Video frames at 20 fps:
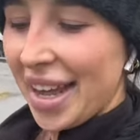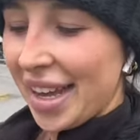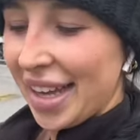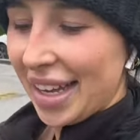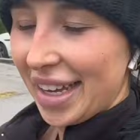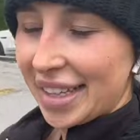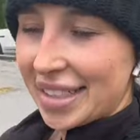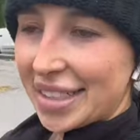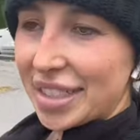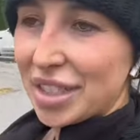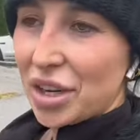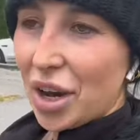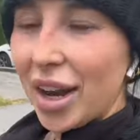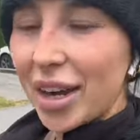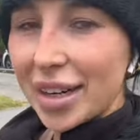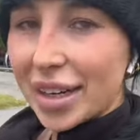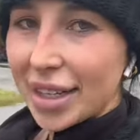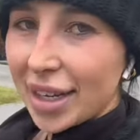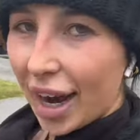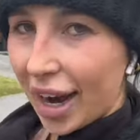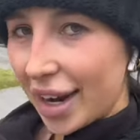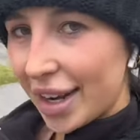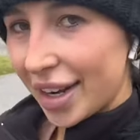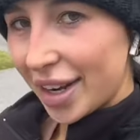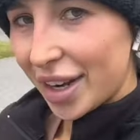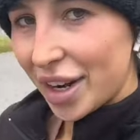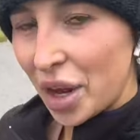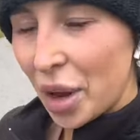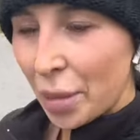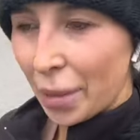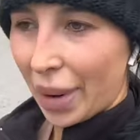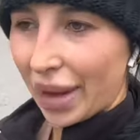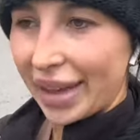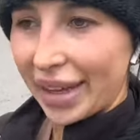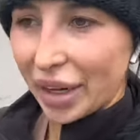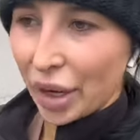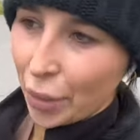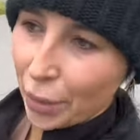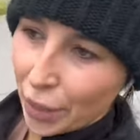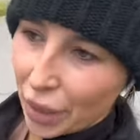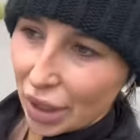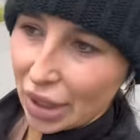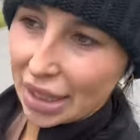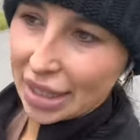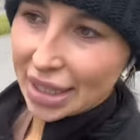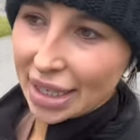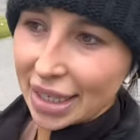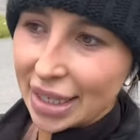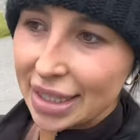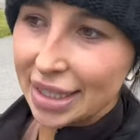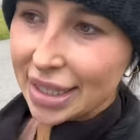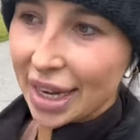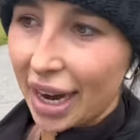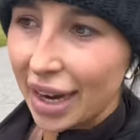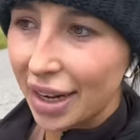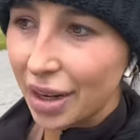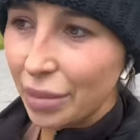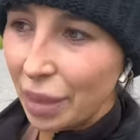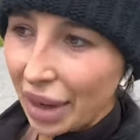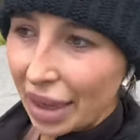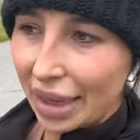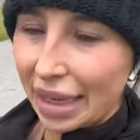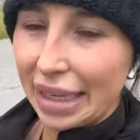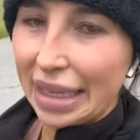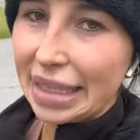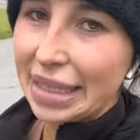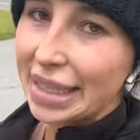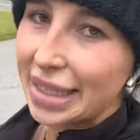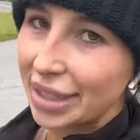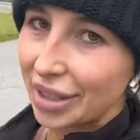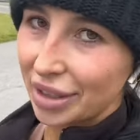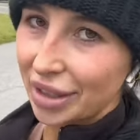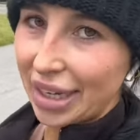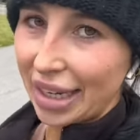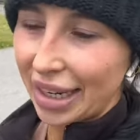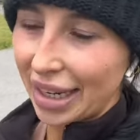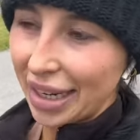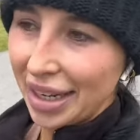it's not guided by like a person, it's guided by like Siri.